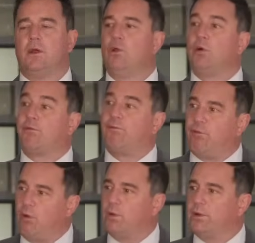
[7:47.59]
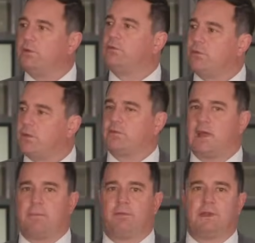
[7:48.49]
look forward to this
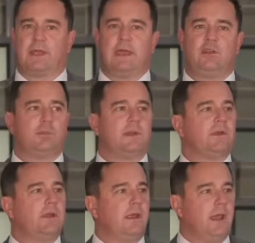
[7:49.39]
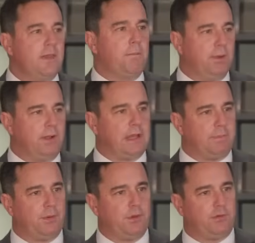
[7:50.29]
type of engagement in the
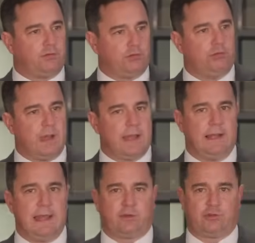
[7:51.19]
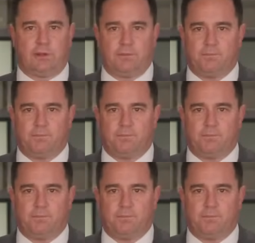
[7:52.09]
build-up to an election.